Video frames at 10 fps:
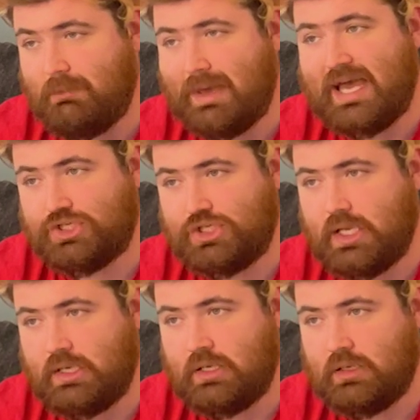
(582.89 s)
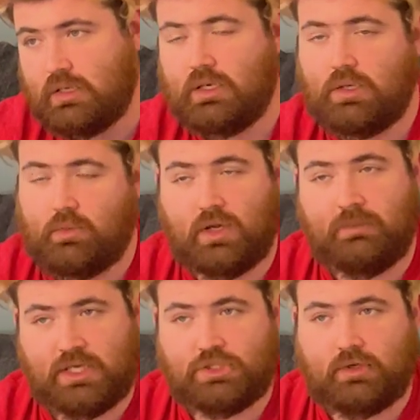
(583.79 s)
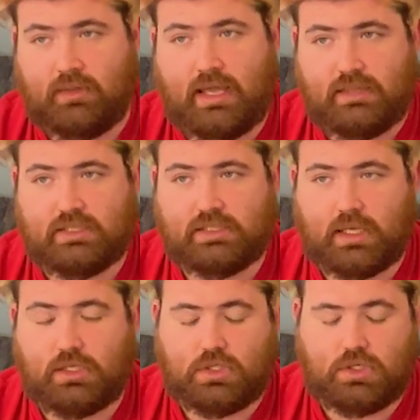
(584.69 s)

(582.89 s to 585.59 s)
bashed in. We're going to make sure of that in the second